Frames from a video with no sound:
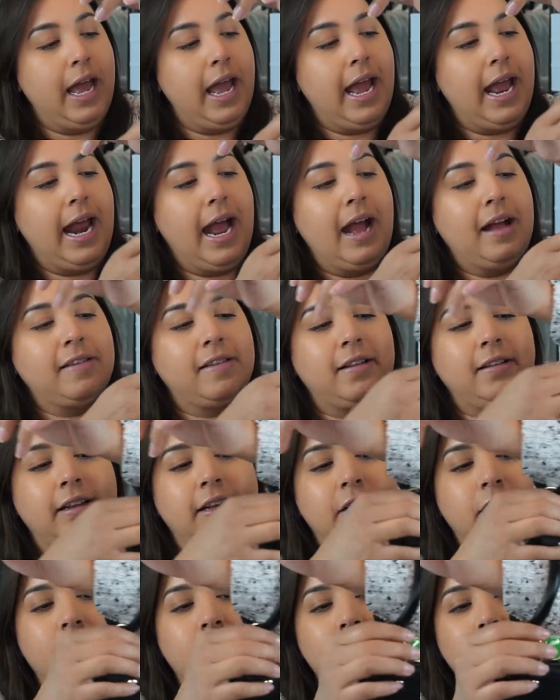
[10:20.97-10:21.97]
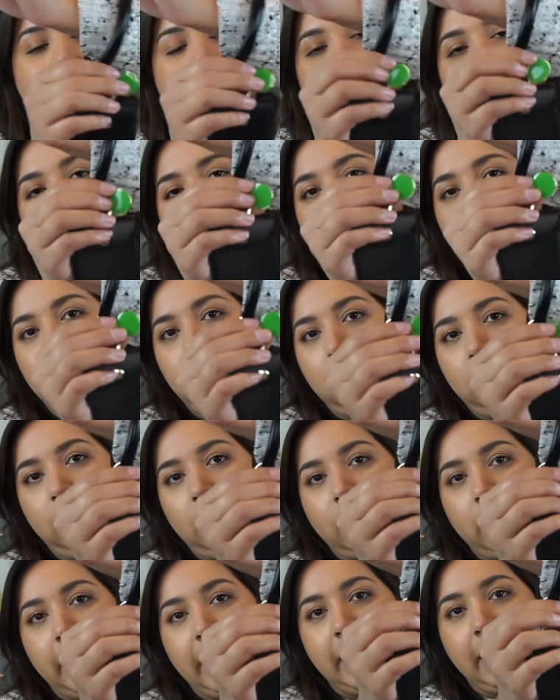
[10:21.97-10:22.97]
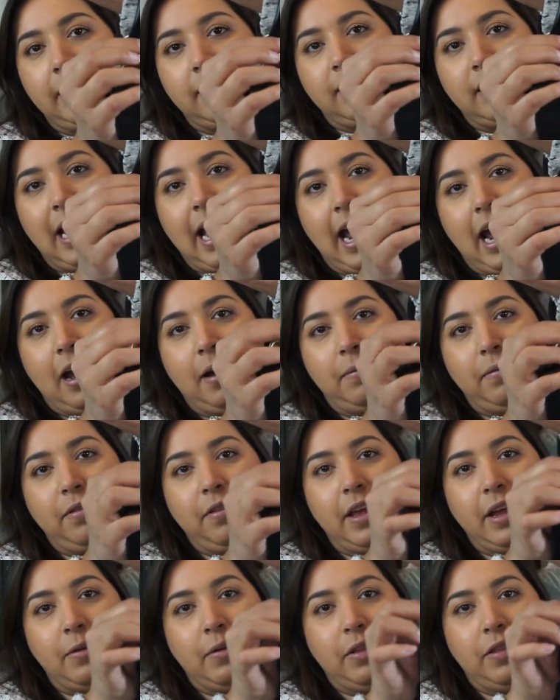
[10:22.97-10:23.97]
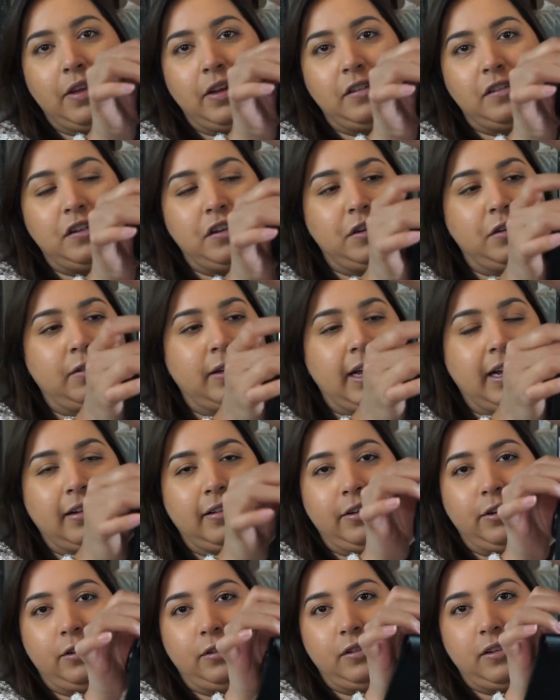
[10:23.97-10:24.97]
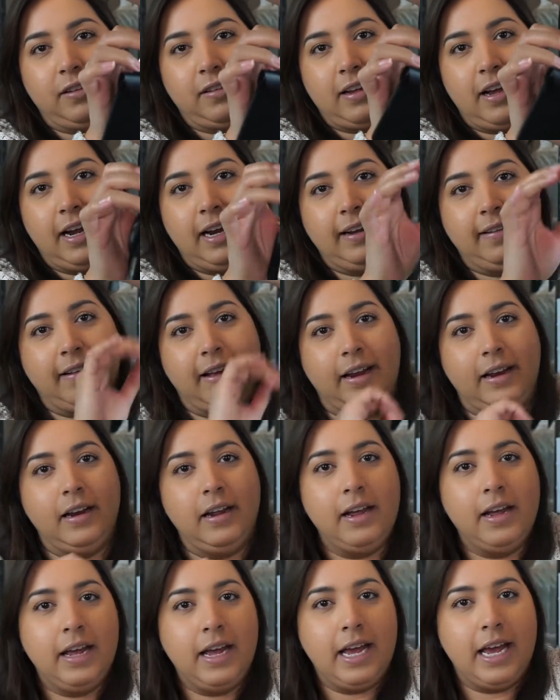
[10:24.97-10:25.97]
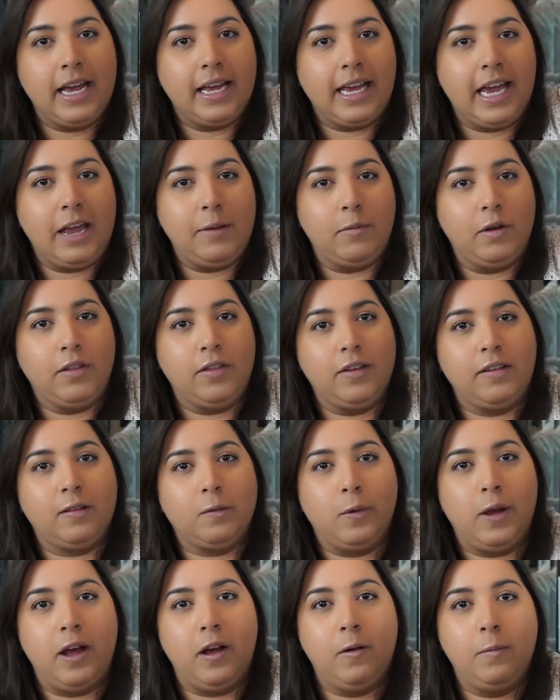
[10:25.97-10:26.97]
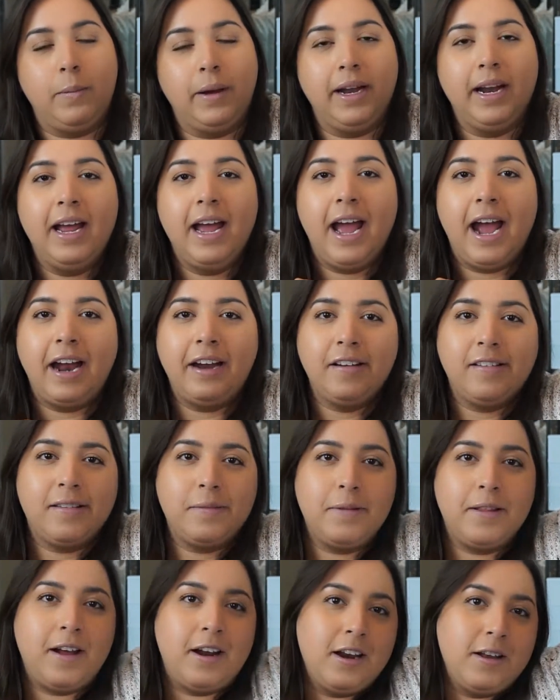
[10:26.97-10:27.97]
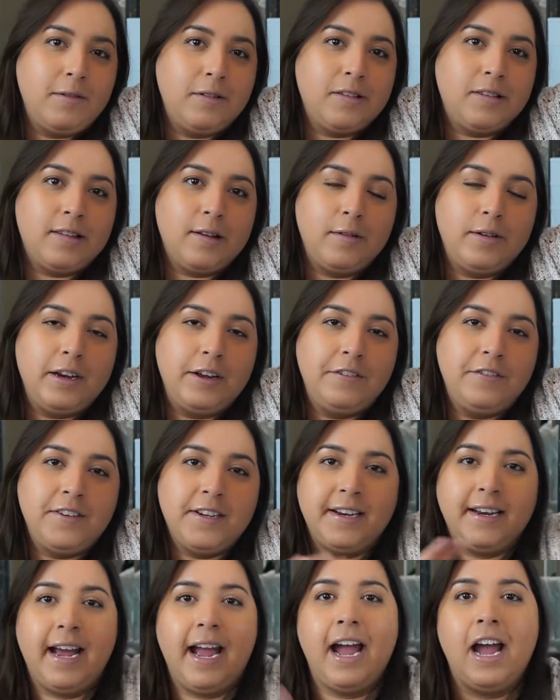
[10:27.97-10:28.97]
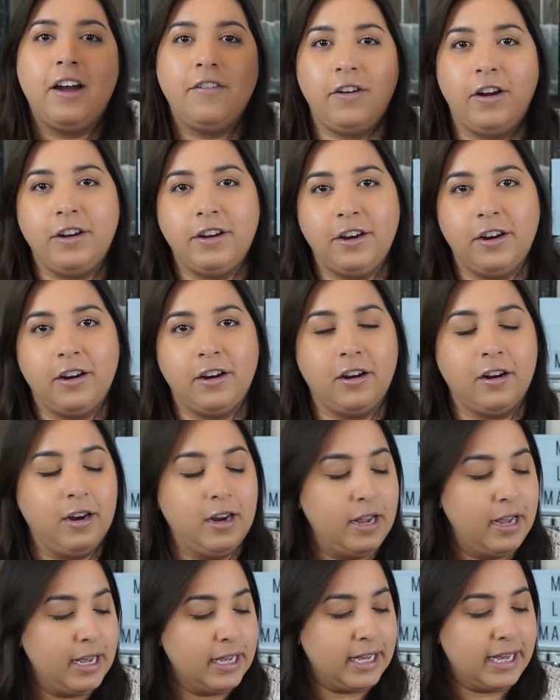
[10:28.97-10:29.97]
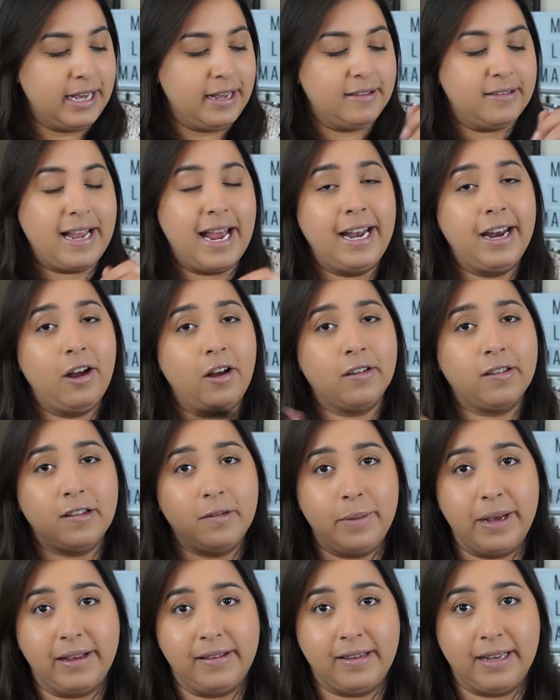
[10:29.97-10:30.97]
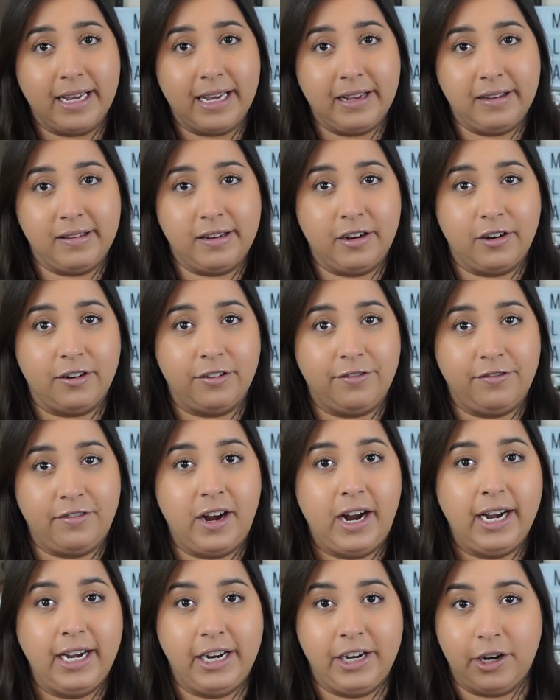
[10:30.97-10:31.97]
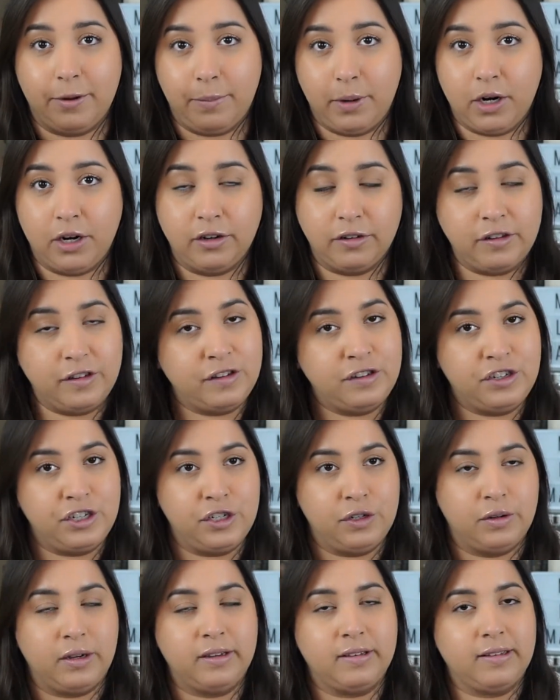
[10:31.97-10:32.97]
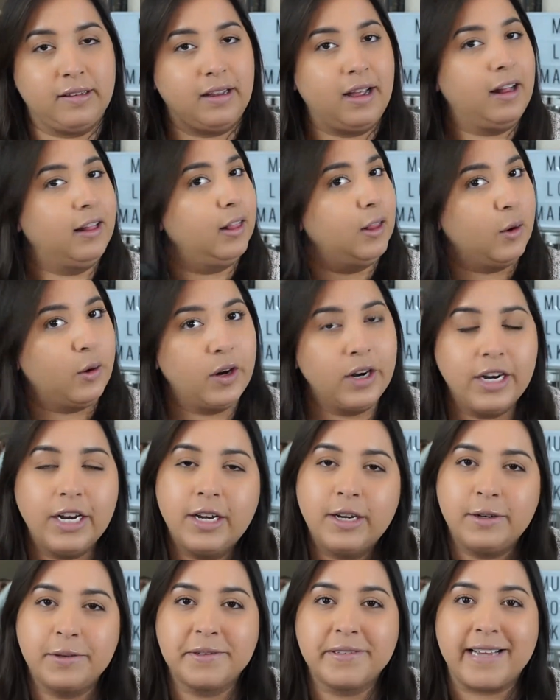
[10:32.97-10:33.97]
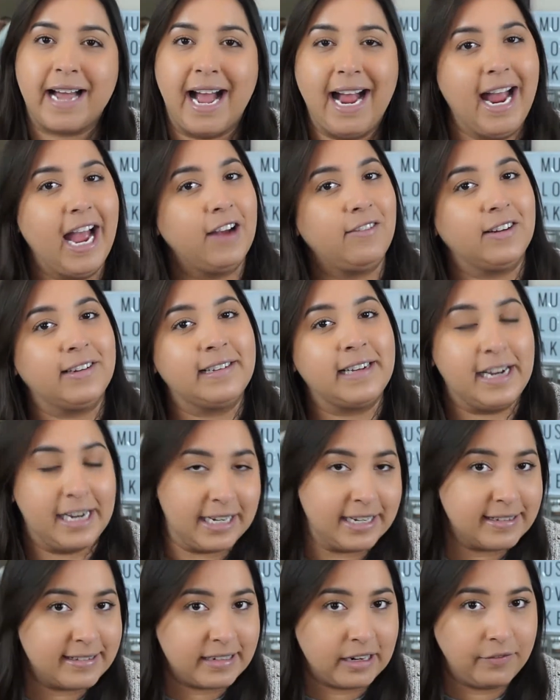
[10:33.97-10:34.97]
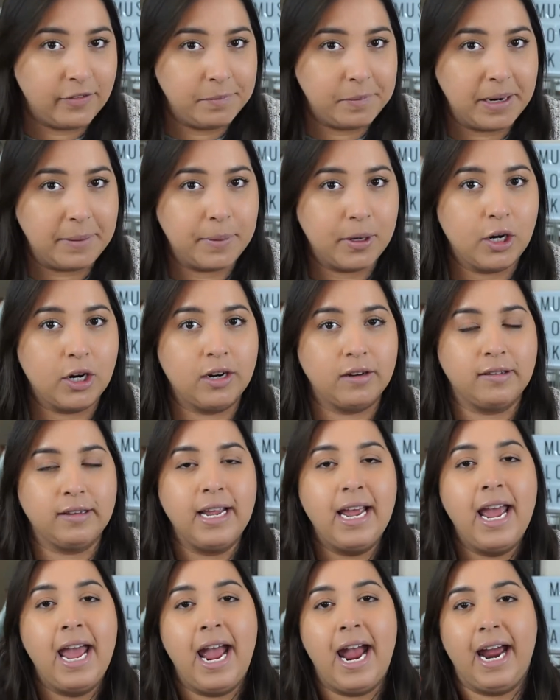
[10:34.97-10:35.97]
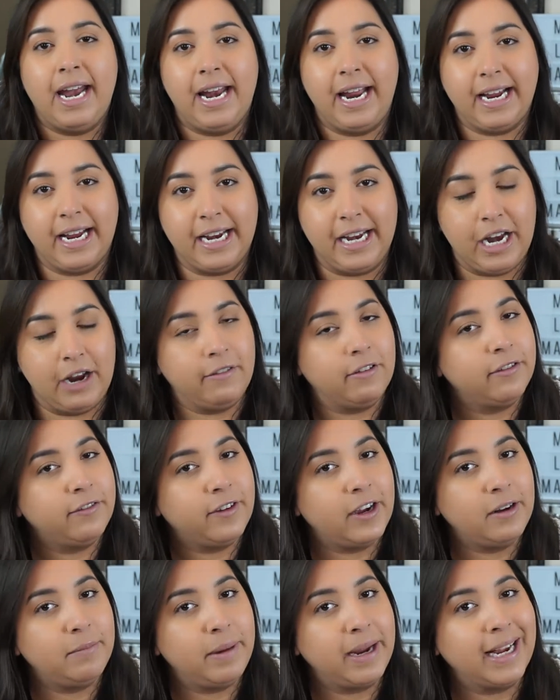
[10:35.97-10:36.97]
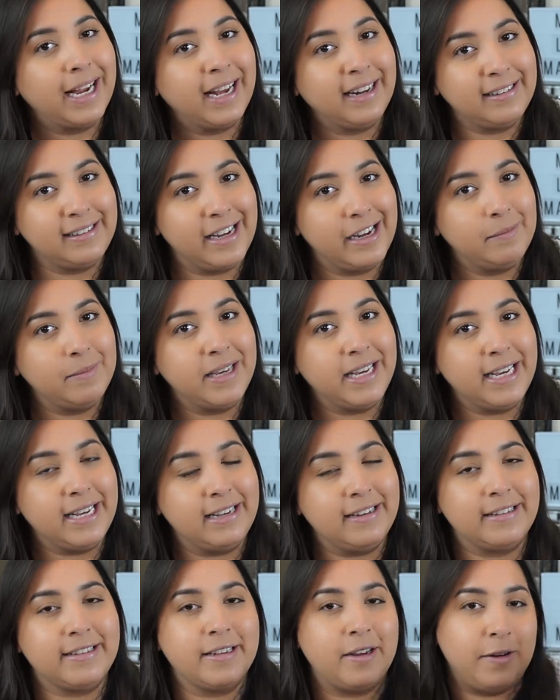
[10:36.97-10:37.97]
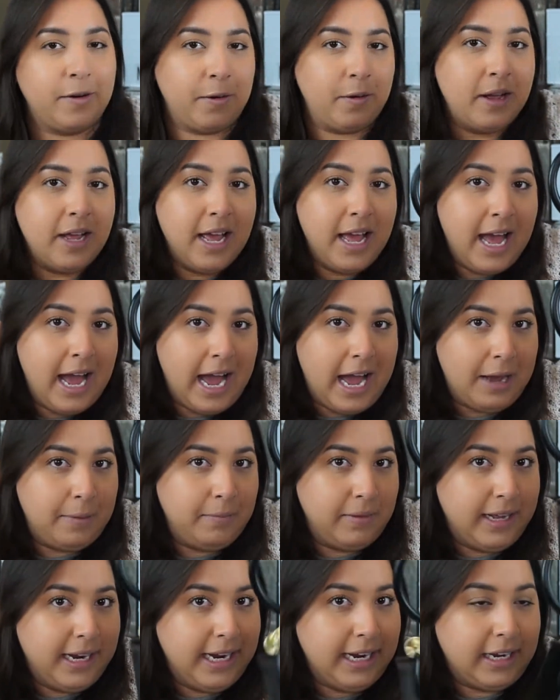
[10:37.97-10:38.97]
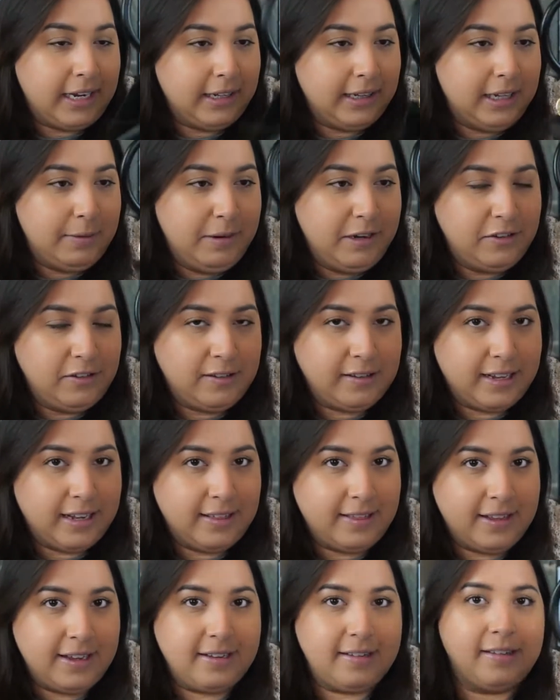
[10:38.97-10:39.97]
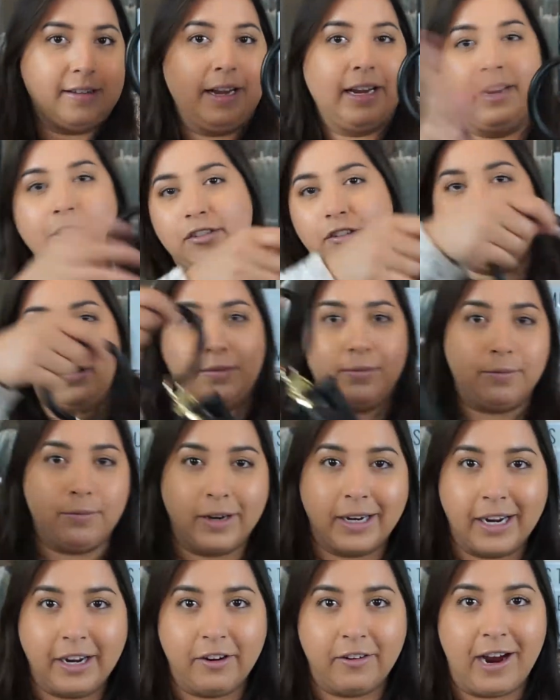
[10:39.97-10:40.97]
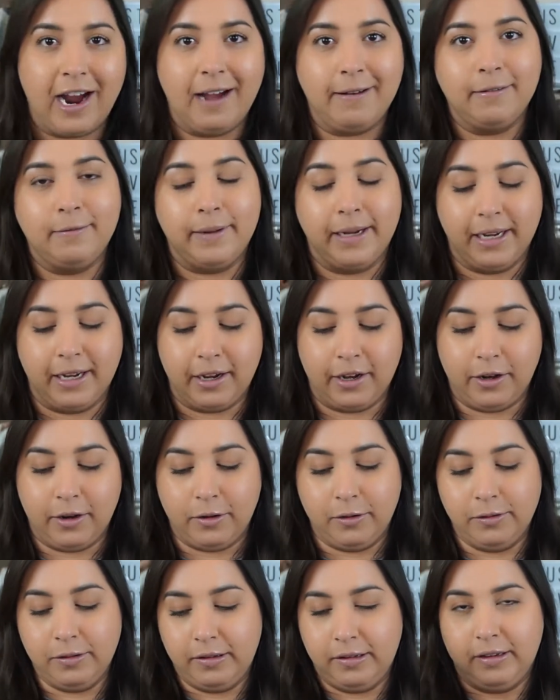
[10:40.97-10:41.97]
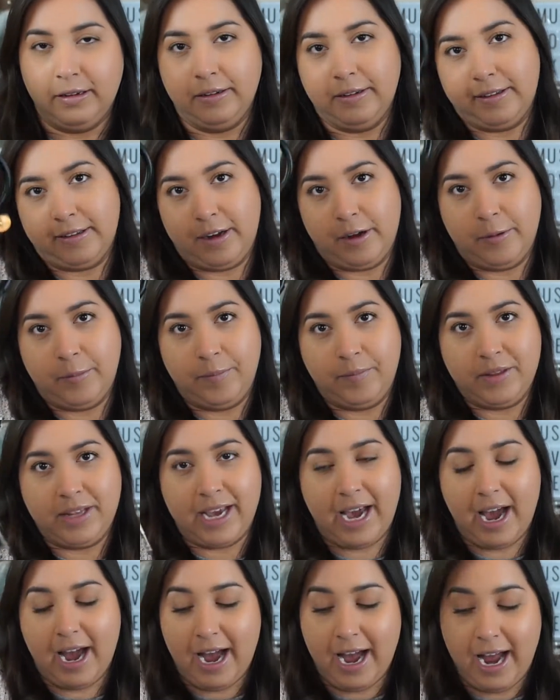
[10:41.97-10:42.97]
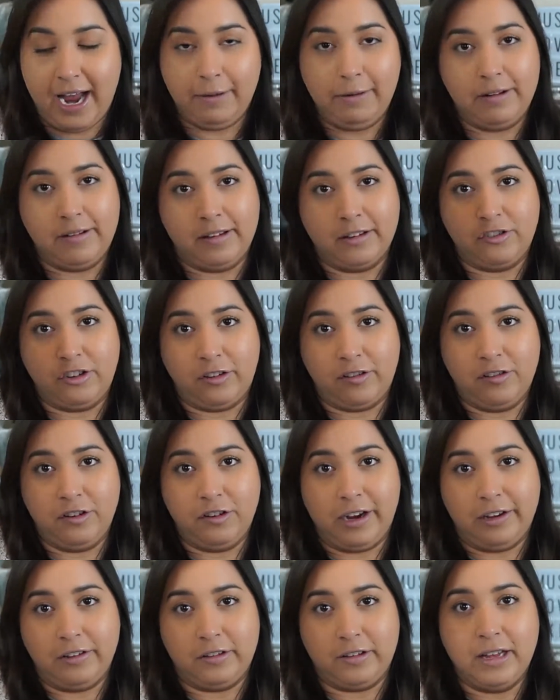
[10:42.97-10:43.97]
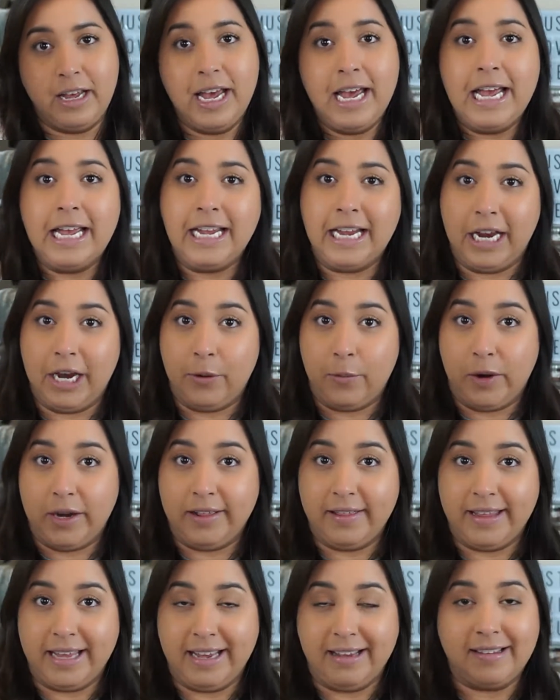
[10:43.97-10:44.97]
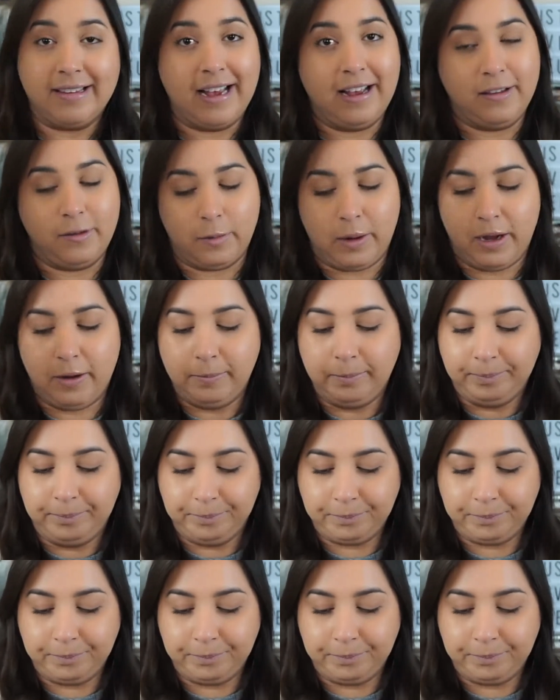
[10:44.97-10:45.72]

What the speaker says: It has a little green tab thing with it too, like a little design that it came with as well. But I just thought it was so nifty to have on your keys, and it also makes it easier to find in your purse too, because Lord knows I have a ton of stuff in my purse and I can never find my goddamn keys. So I'm like, let me just get this so I can just freaking grab them and go. So yeah, I would suggest you guys getting one of these as well.